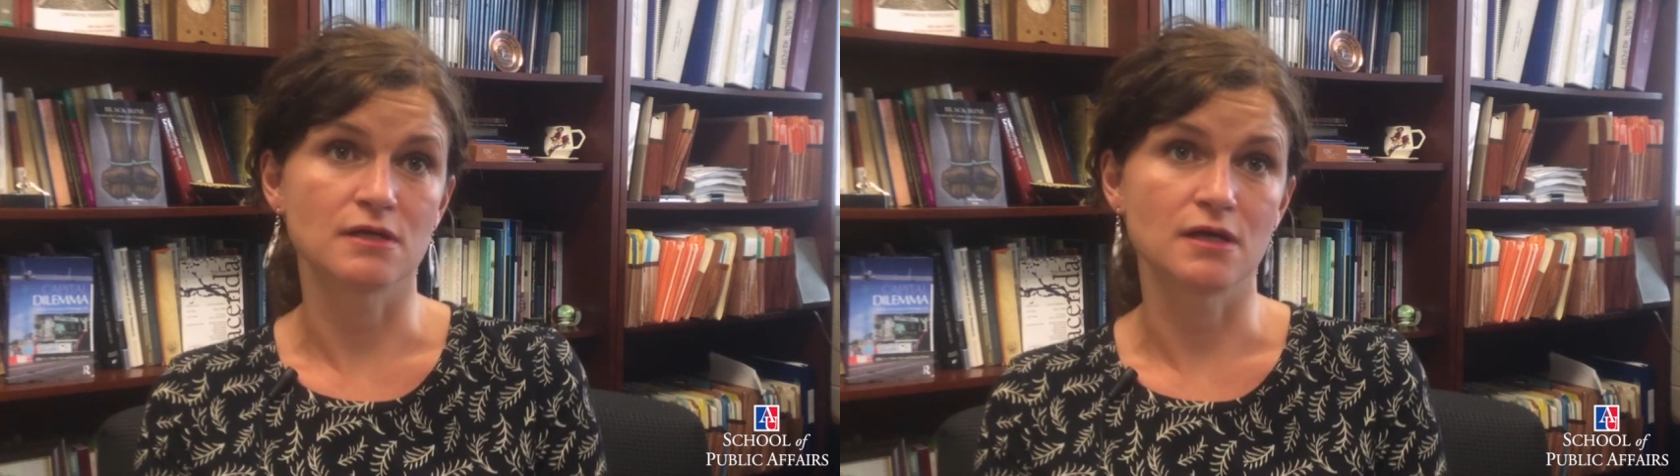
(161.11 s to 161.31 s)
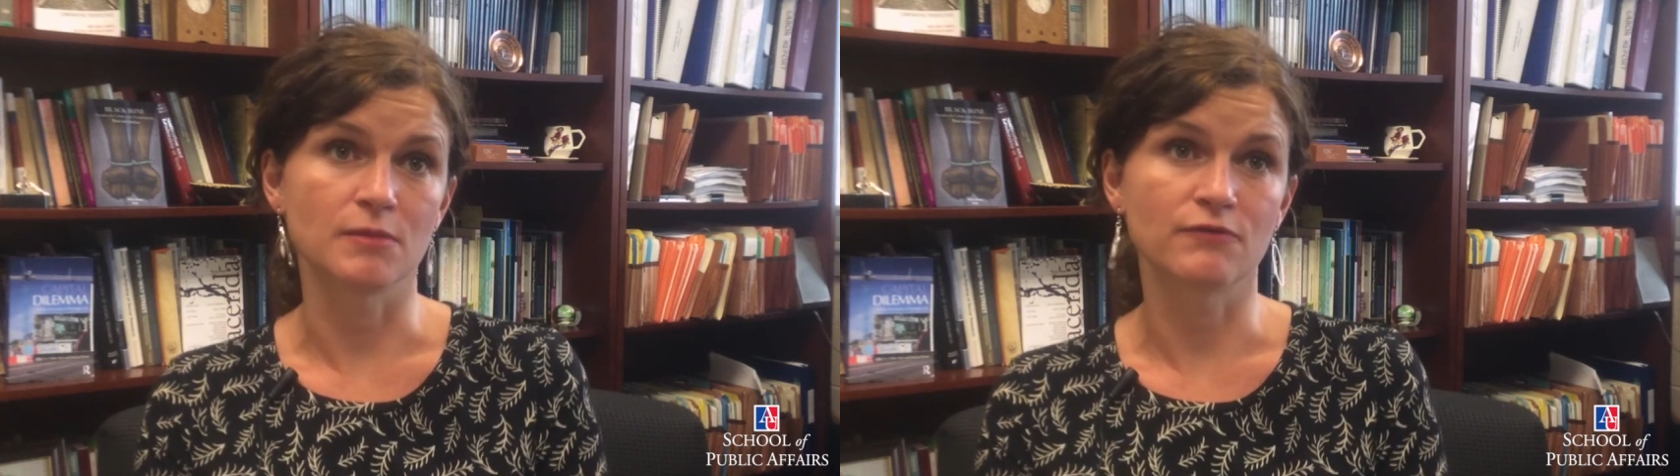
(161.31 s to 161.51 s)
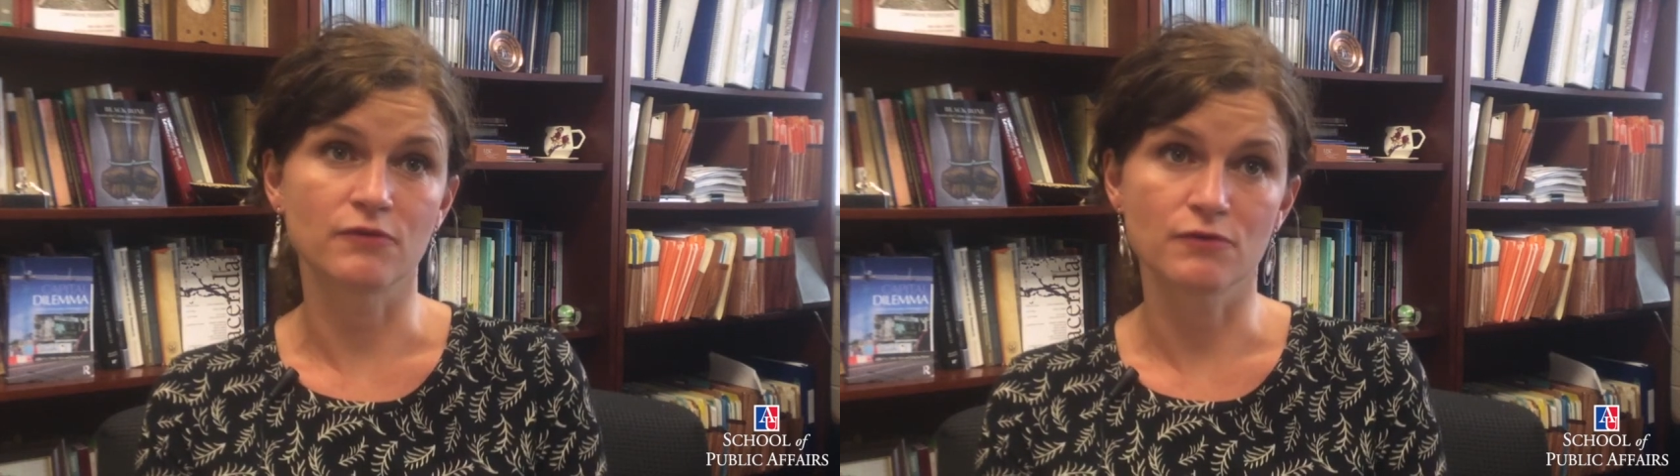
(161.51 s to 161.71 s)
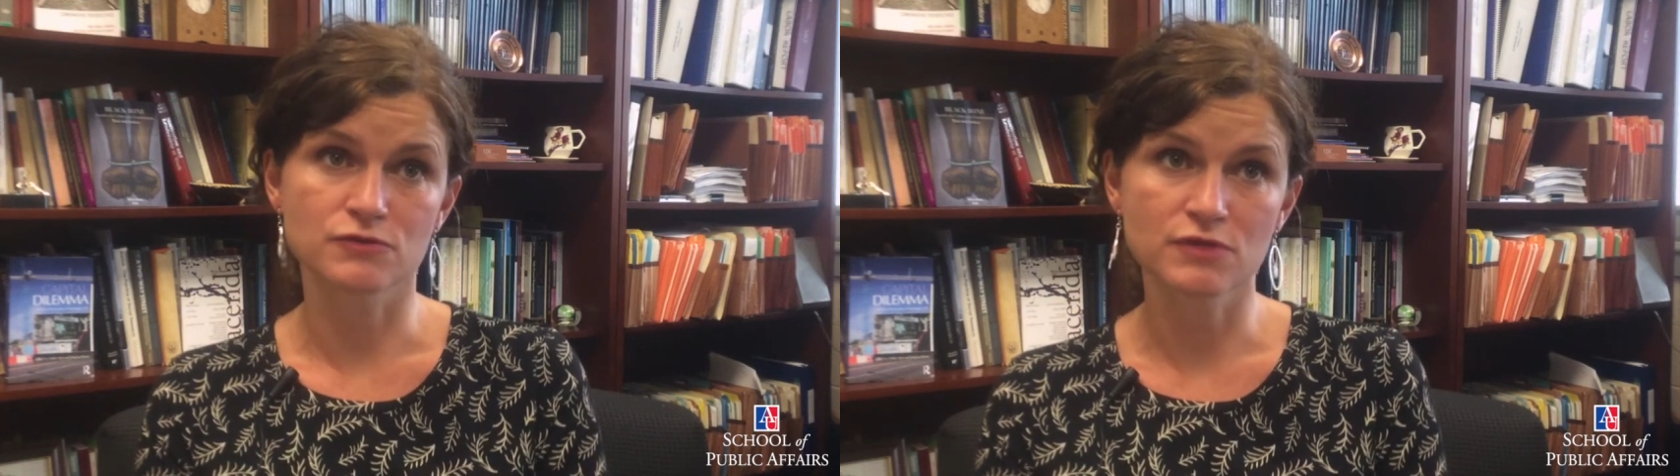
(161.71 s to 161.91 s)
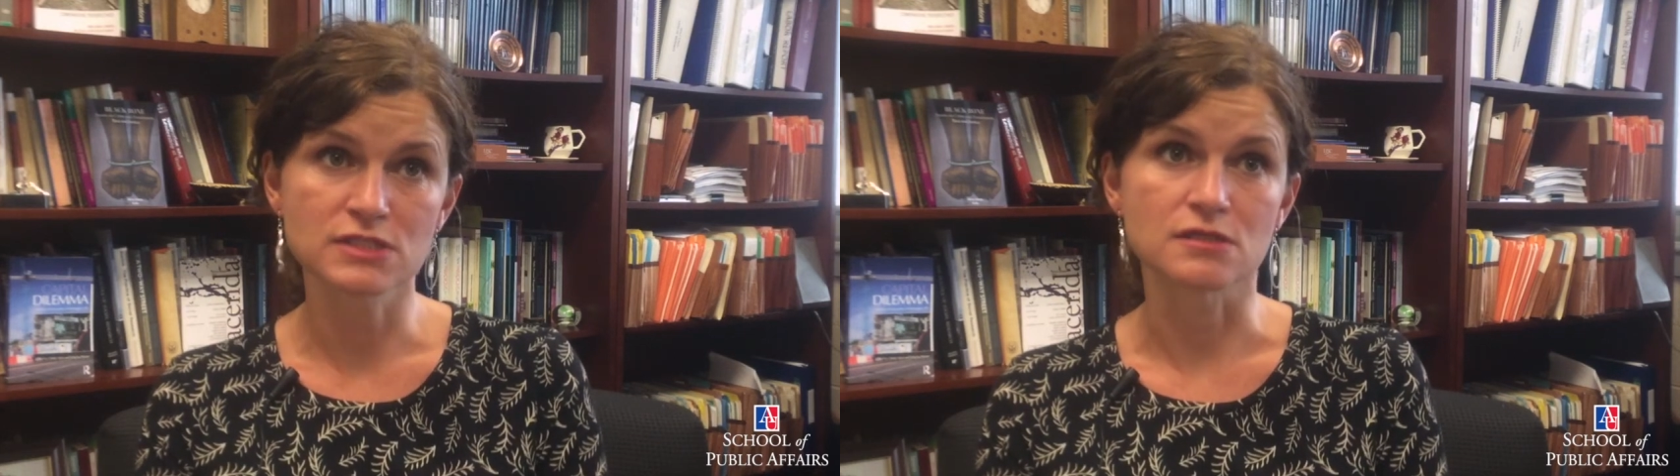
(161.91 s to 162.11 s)
And for
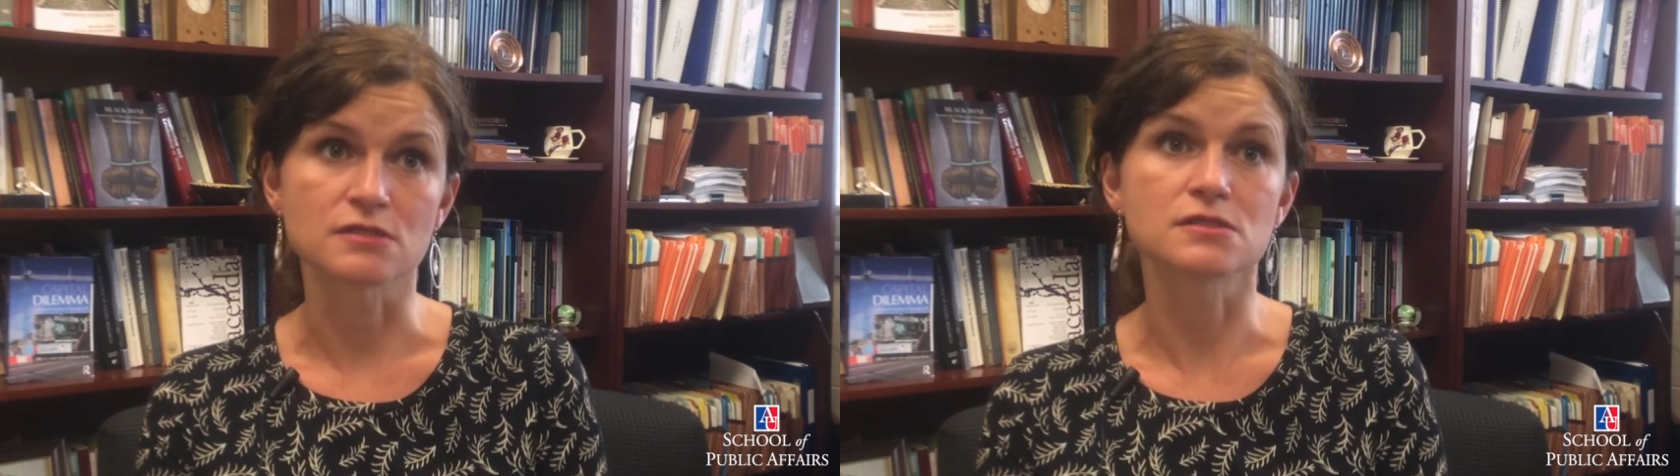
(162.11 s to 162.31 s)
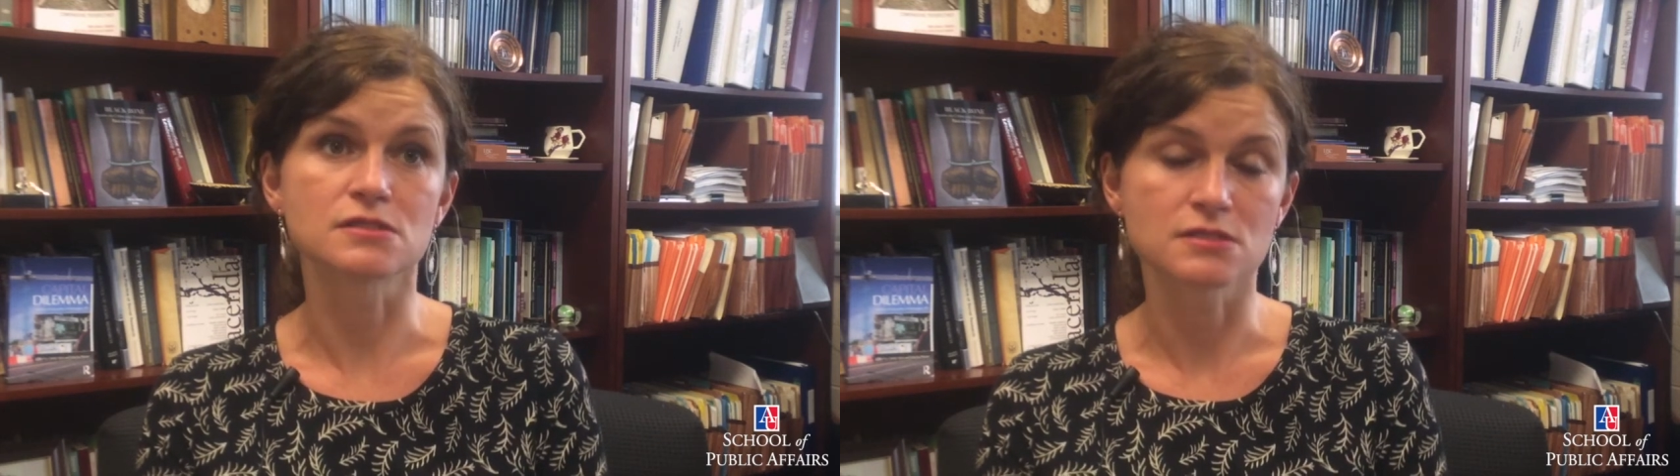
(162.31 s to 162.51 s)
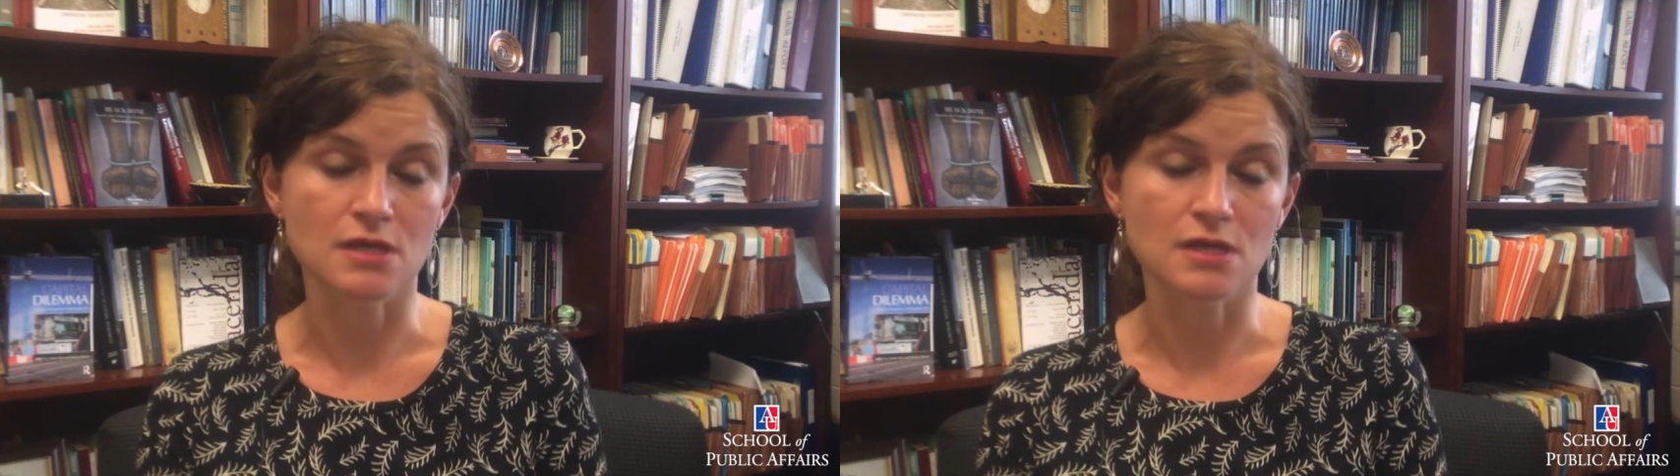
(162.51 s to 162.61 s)
those reasons,